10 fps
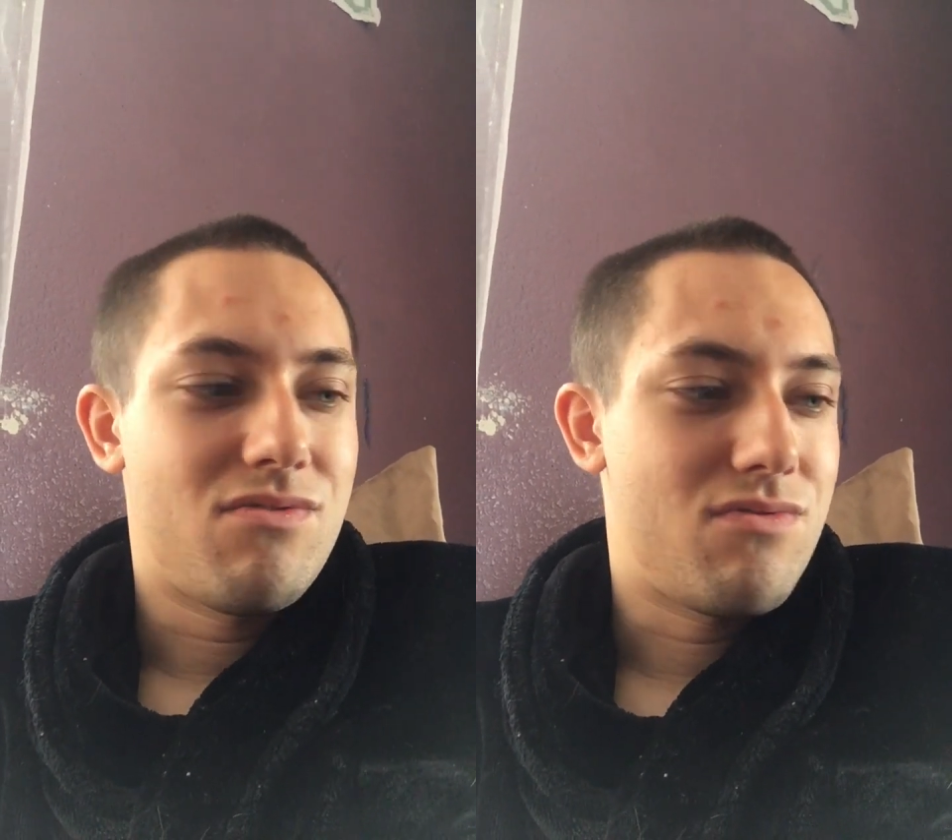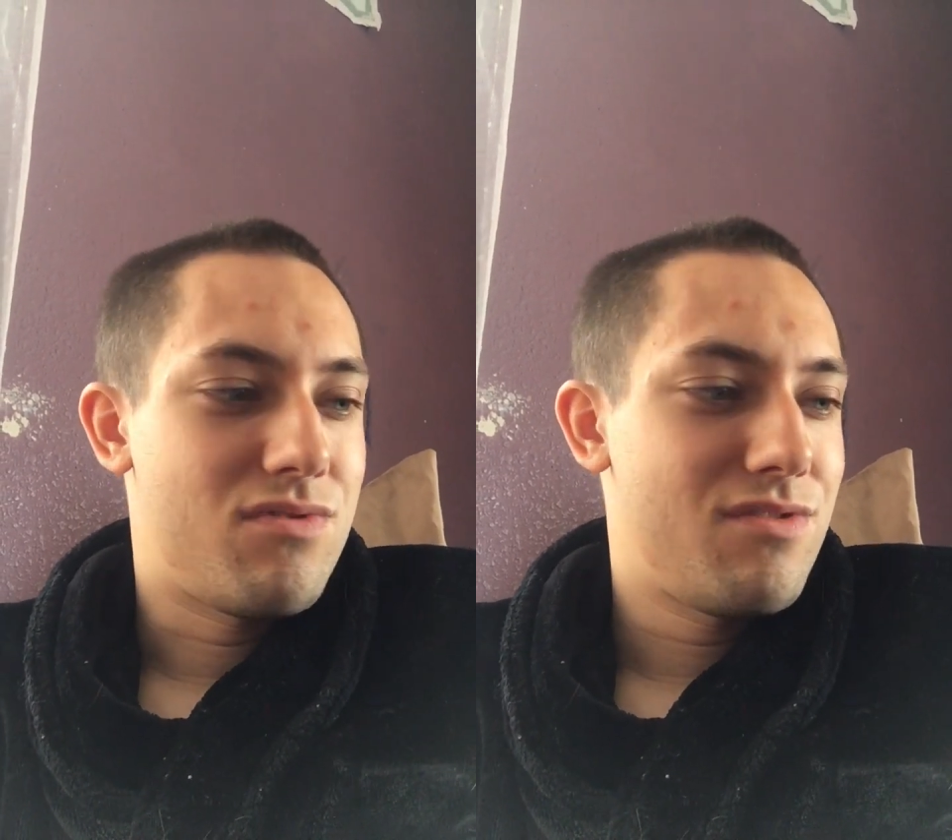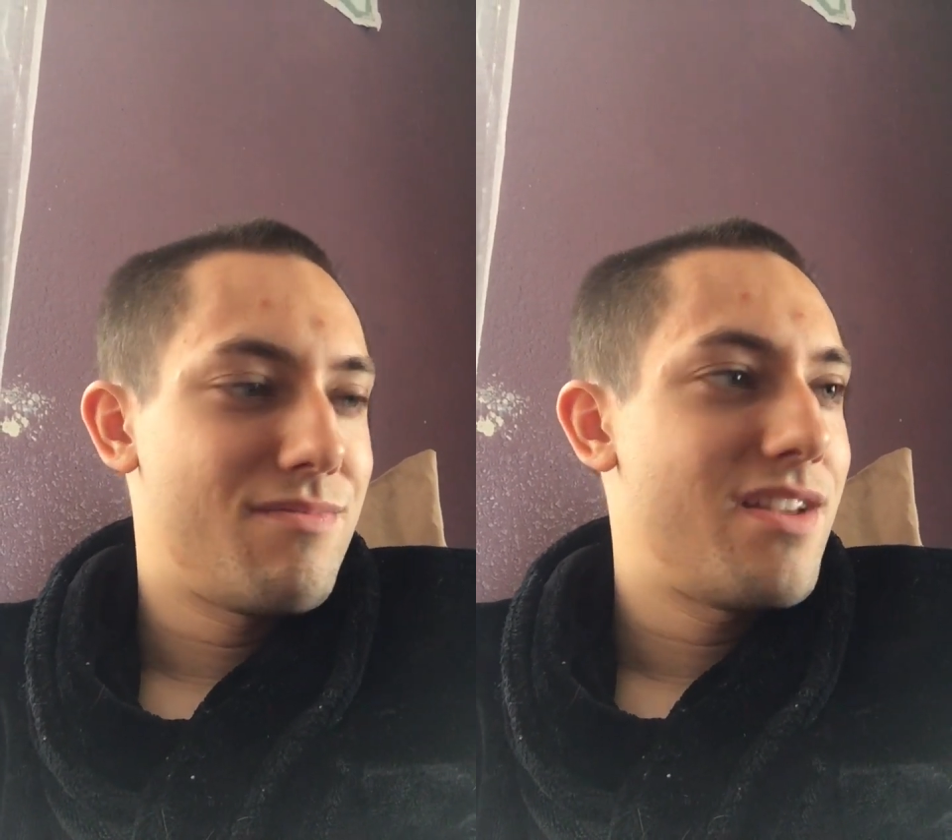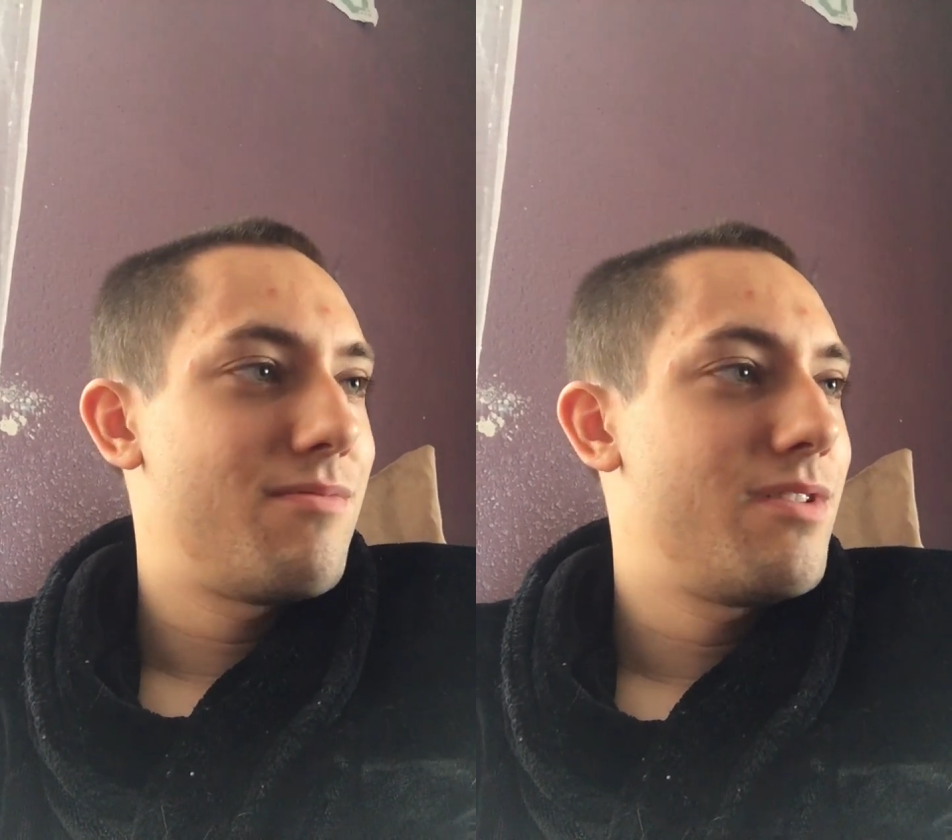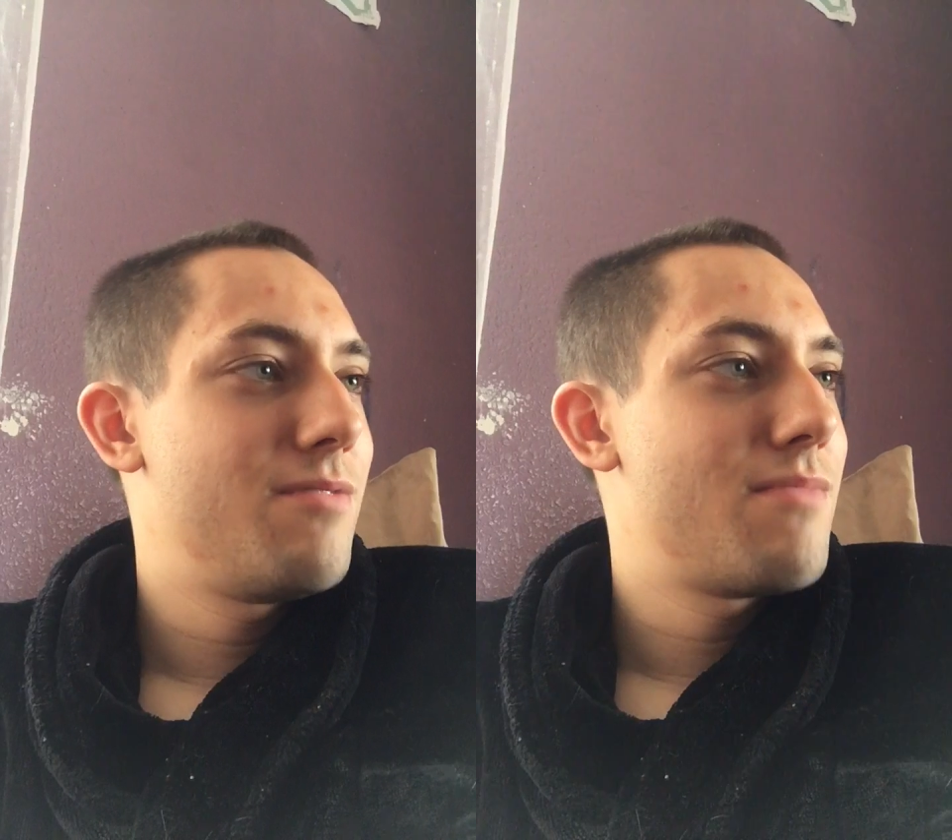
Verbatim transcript: Or maybe